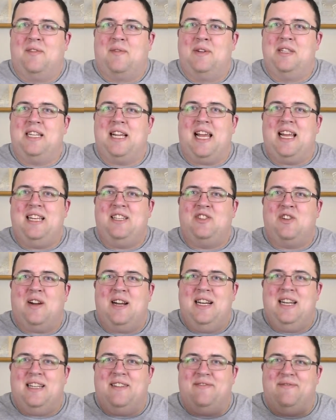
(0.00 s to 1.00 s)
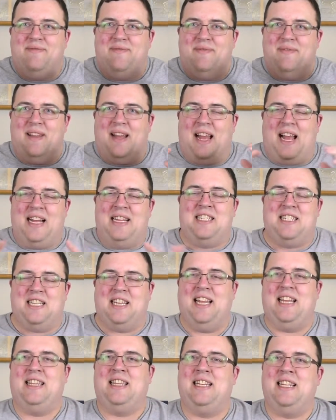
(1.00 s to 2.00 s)
once again trying to
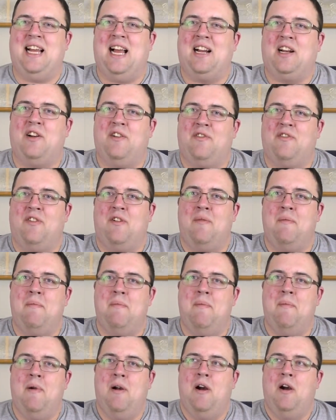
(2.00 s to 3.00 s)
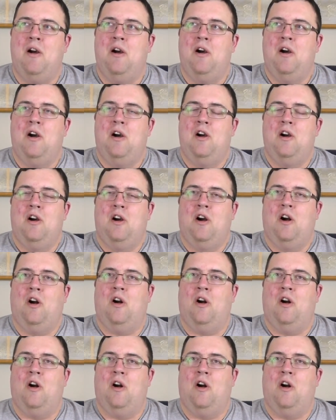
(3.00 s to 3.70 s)
isolate the Doctor from